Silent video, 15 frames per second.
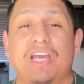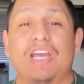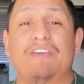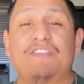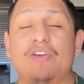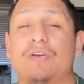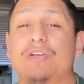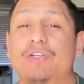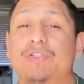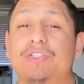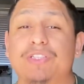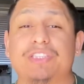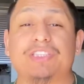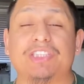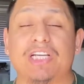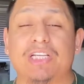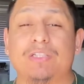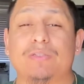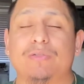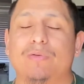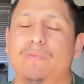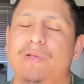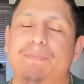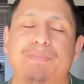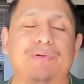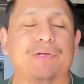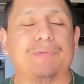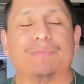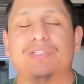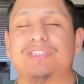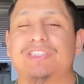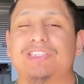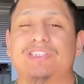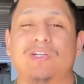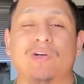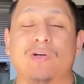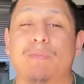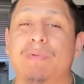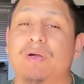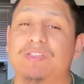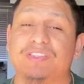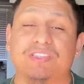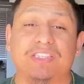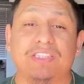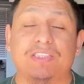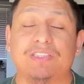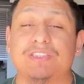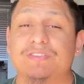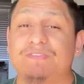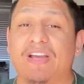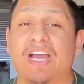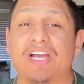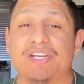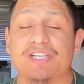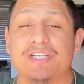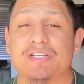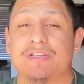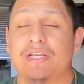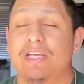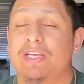If you are new to this channel, we pretty much just talk about sneakers, fashion,